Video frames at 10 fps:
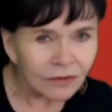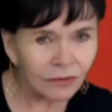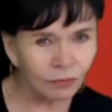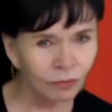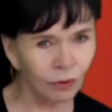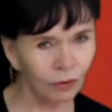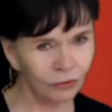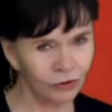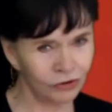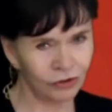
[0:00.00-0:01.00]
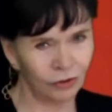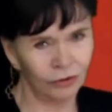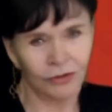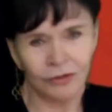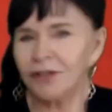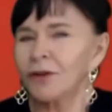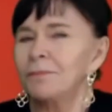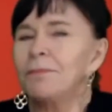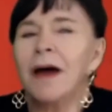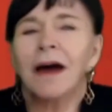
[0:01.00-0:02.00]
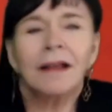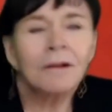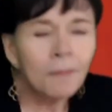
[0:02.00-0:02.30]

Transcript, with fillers: roll your shoulders, your back,